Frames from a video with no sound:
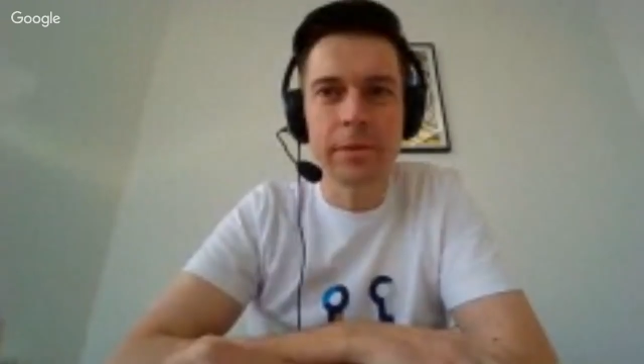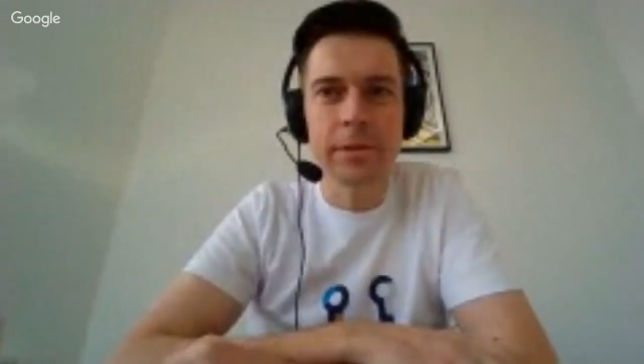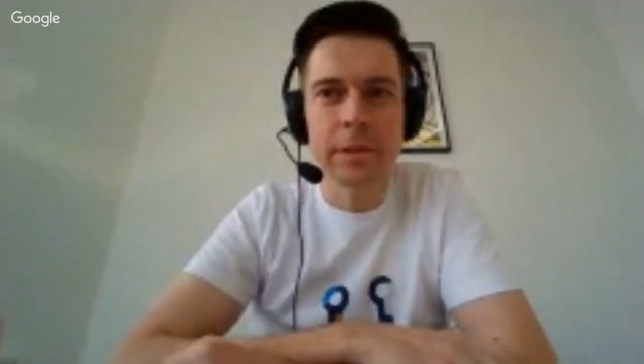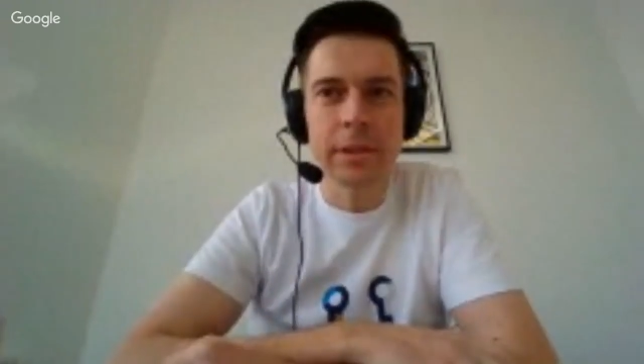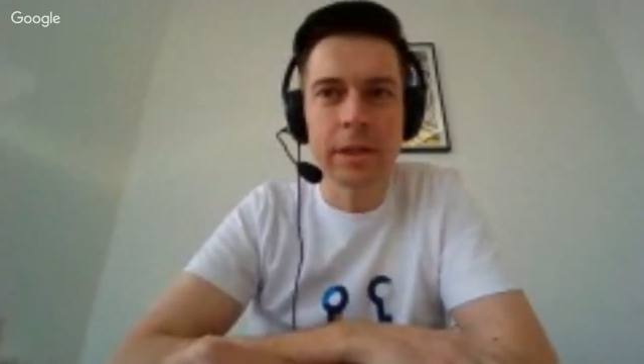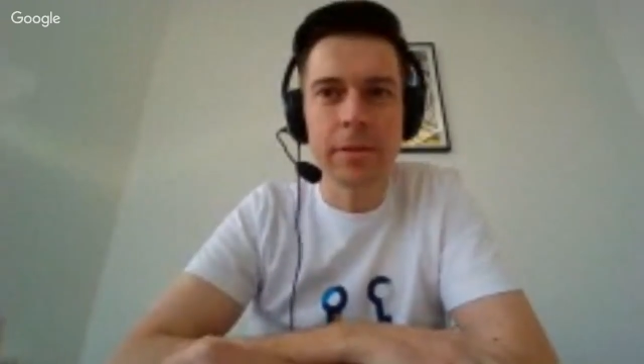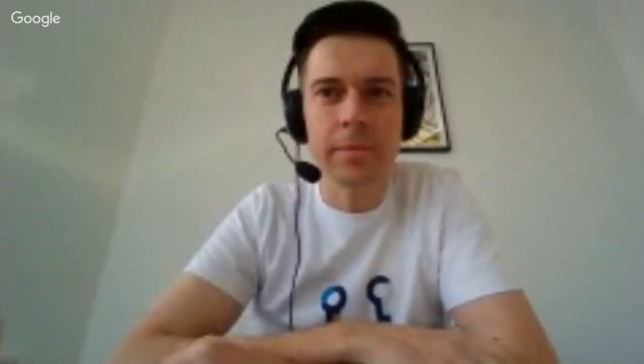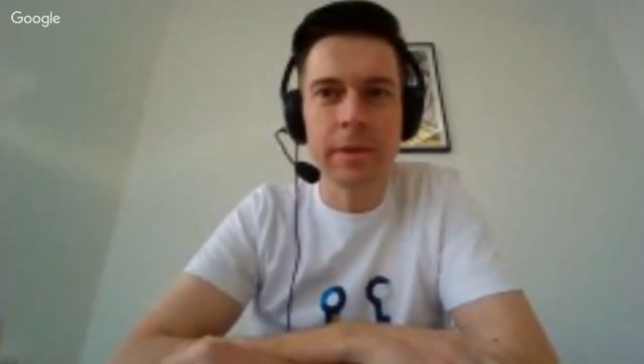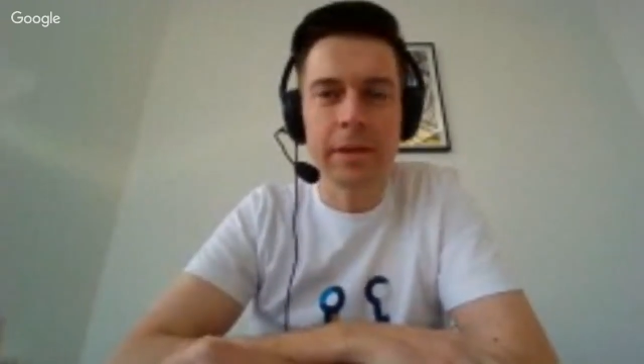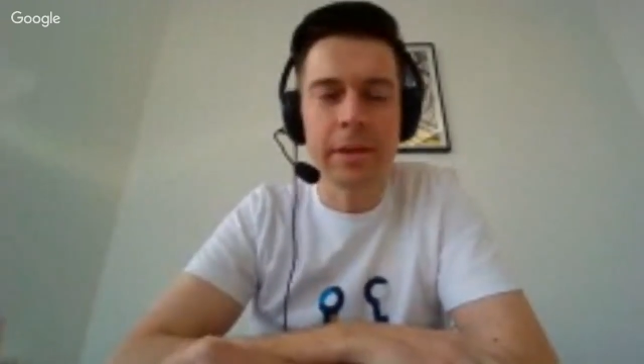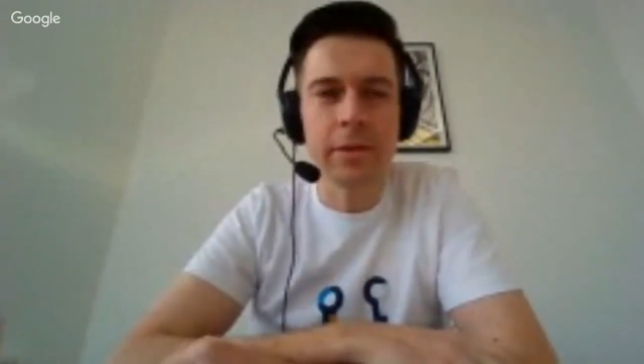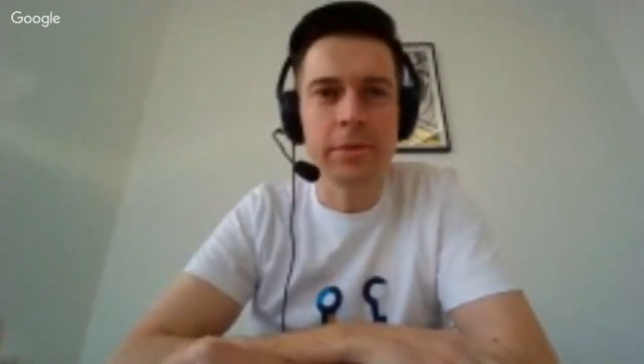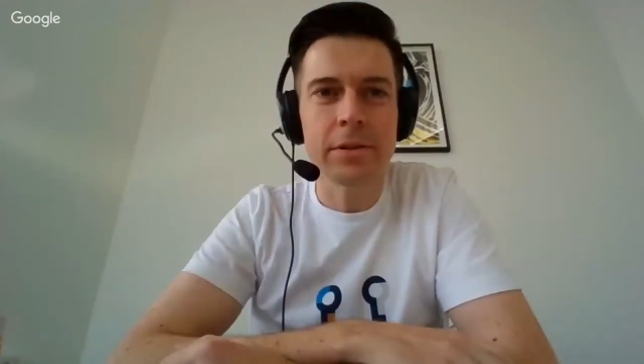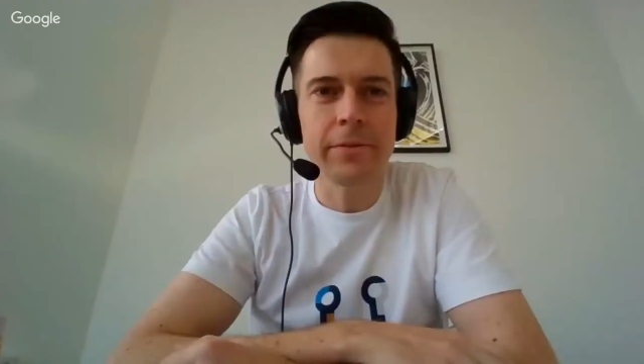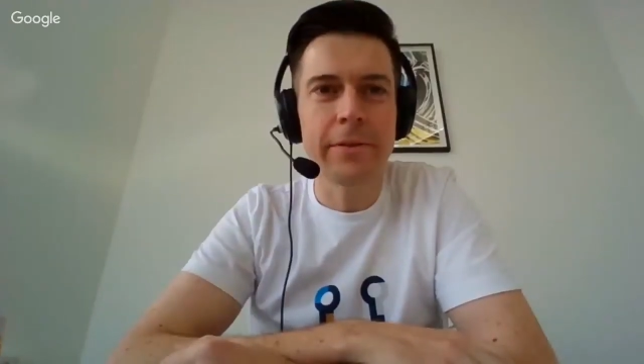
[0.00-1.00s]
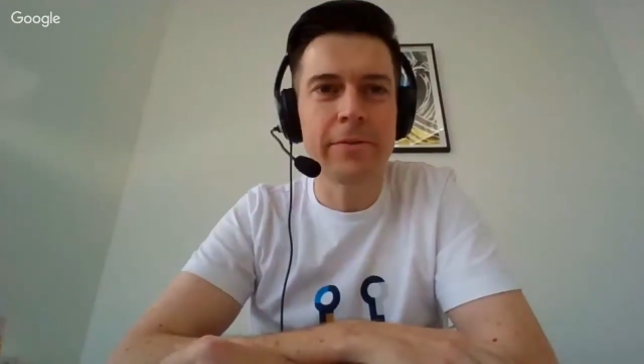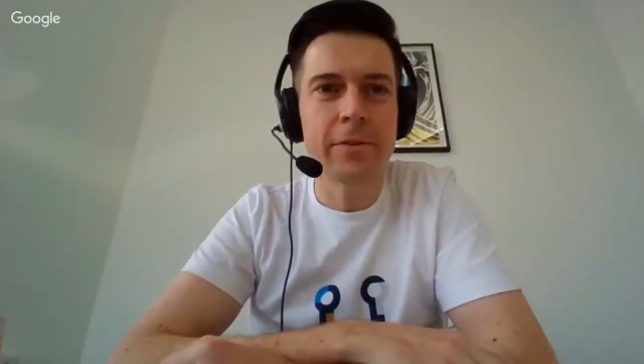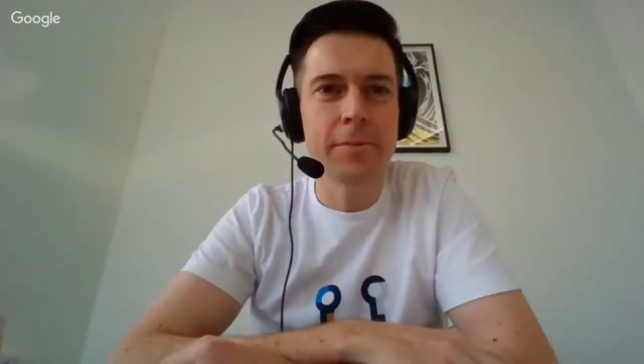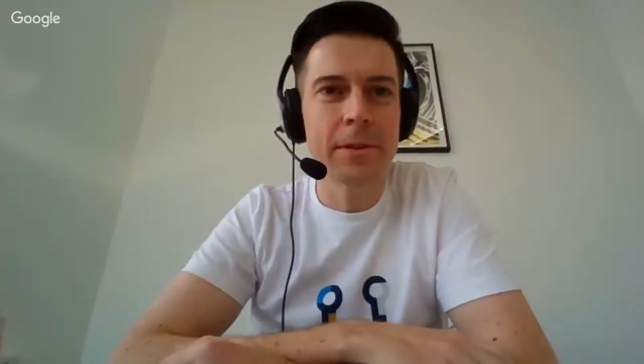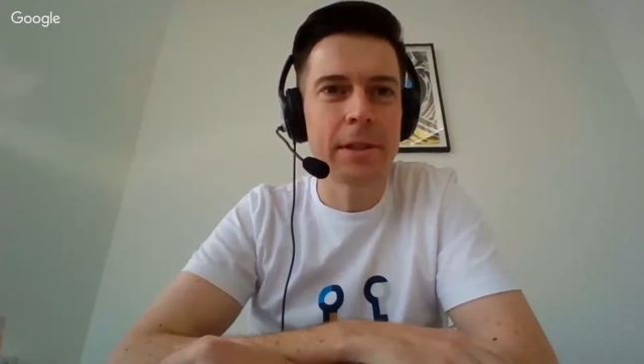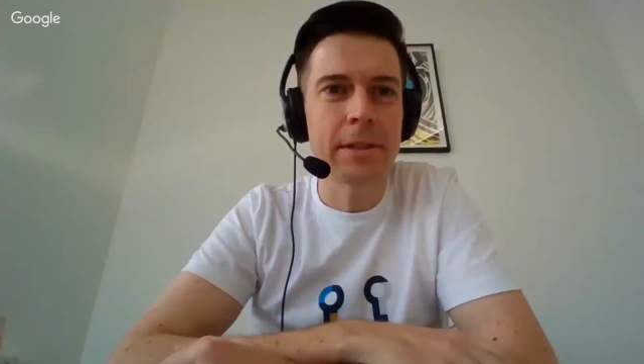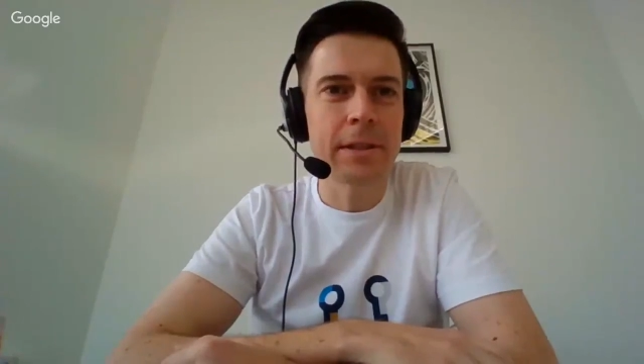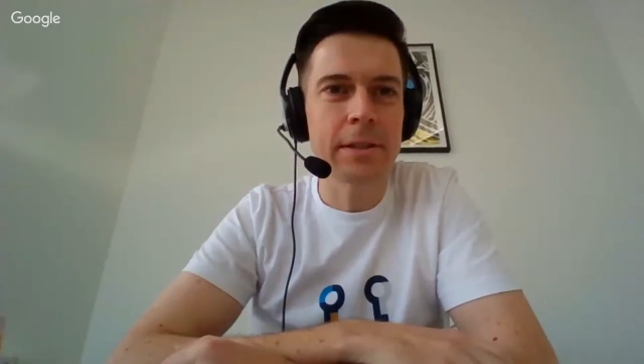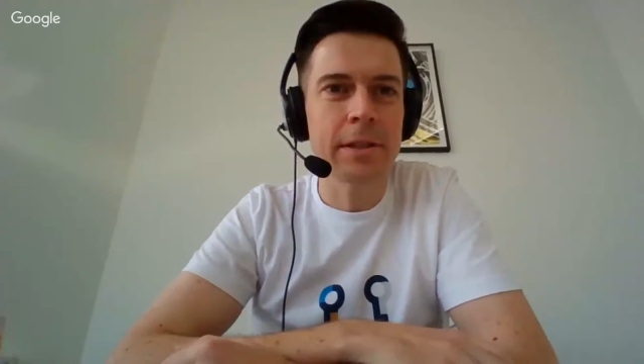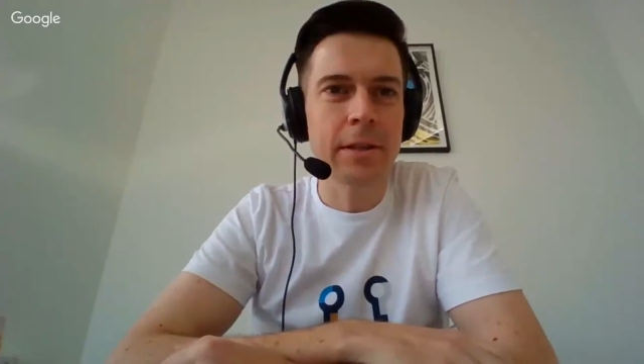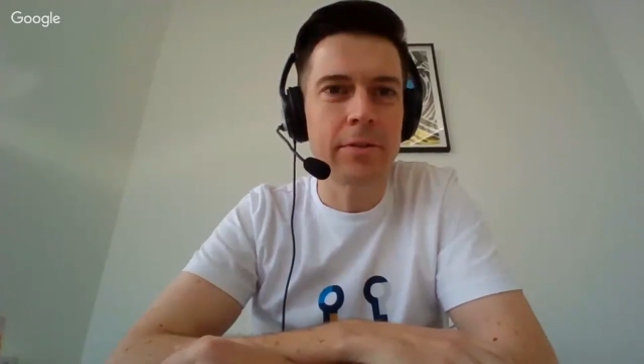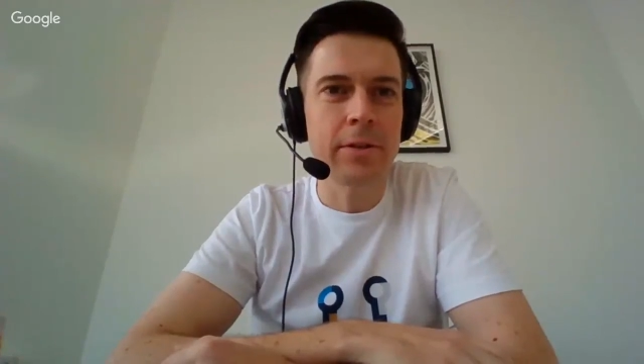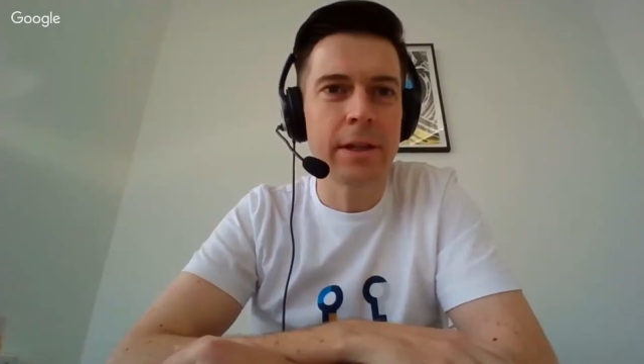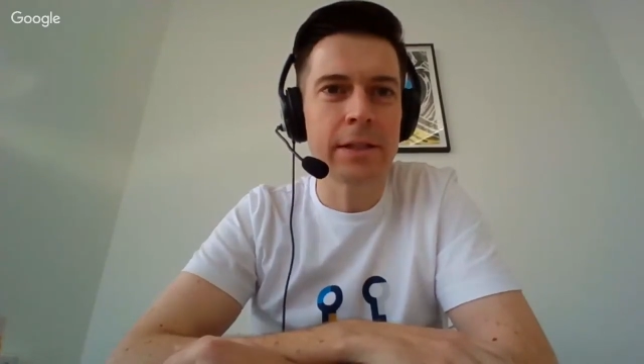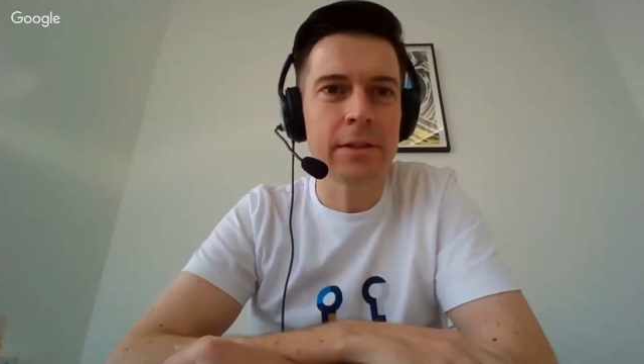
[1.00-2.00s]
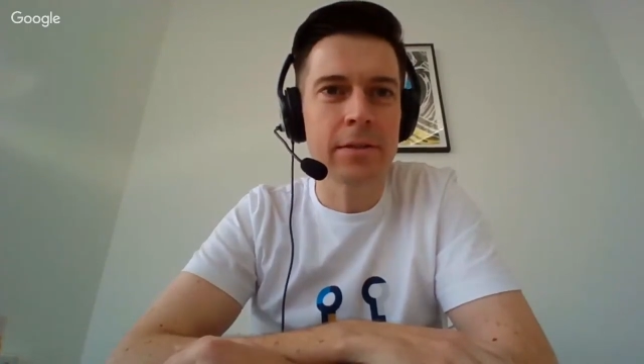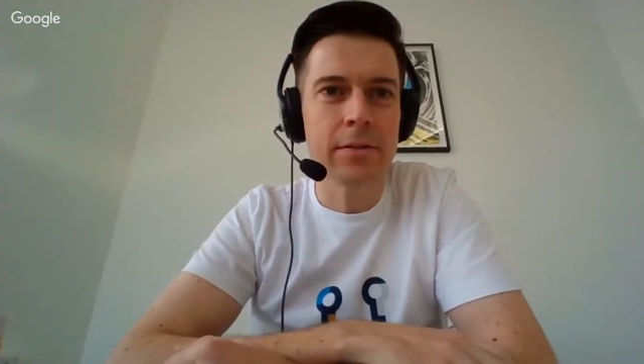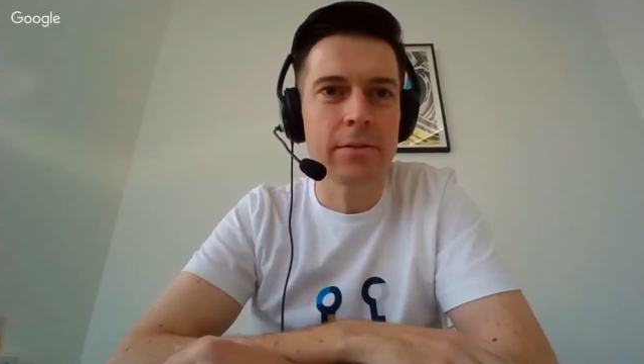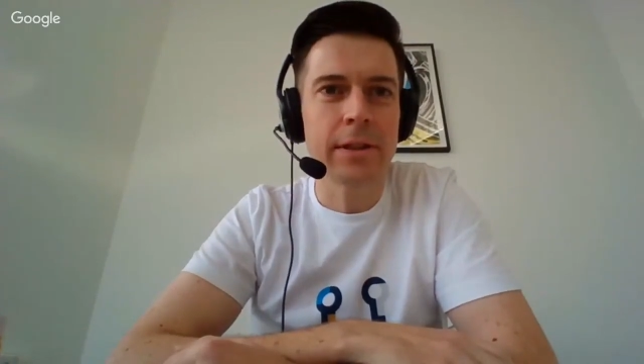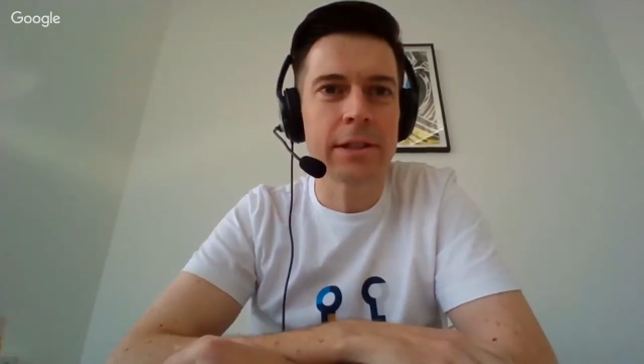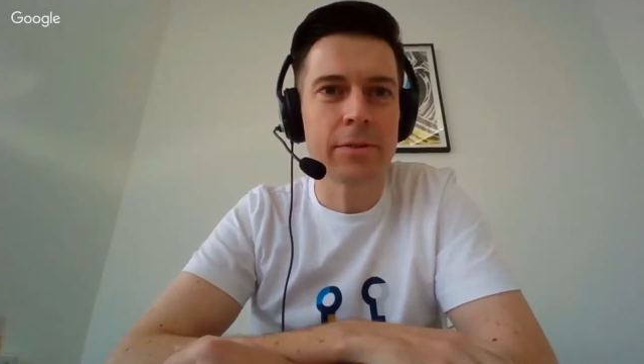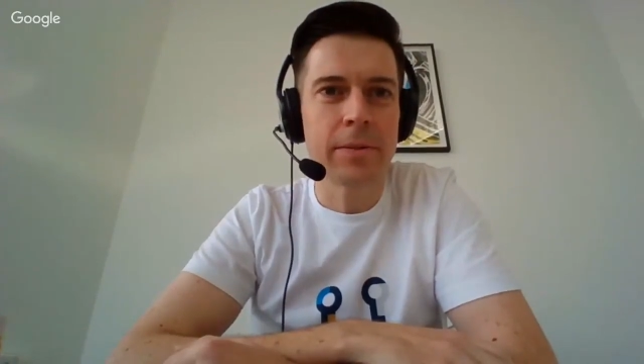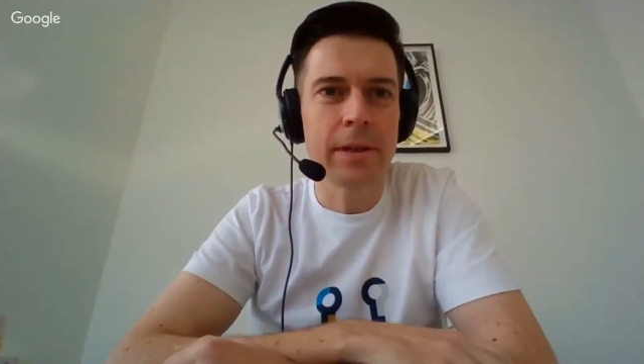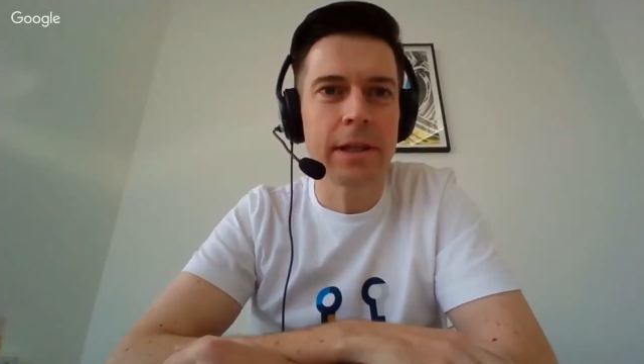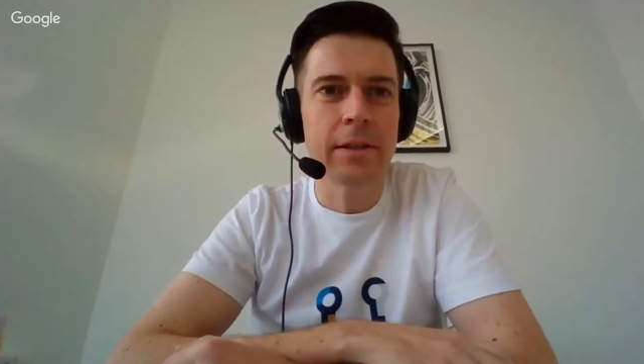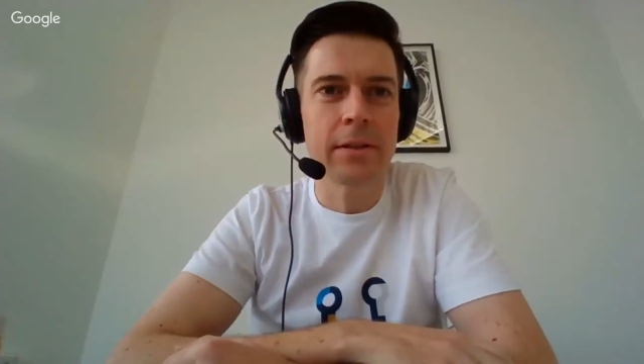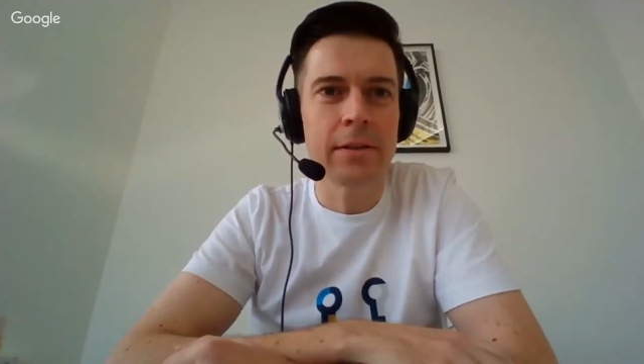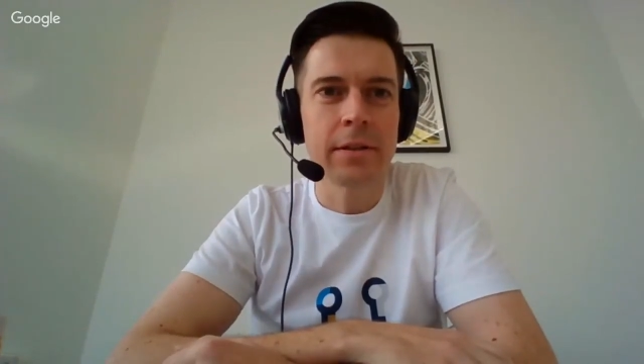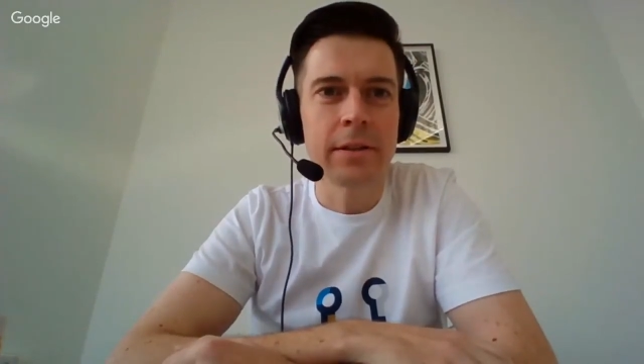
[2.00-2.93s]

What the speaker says: was. I think there was a 50% discount last weekend.